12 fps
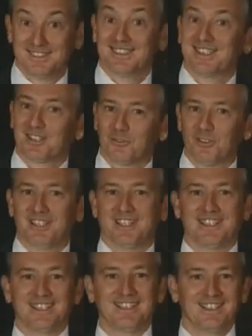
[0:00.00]
It's like,
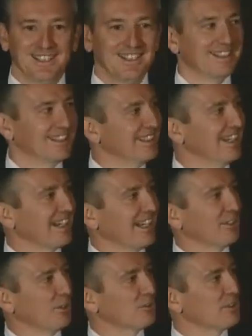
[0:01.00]
really? I kind
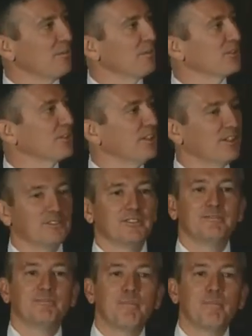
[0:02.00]
of noticed that myself.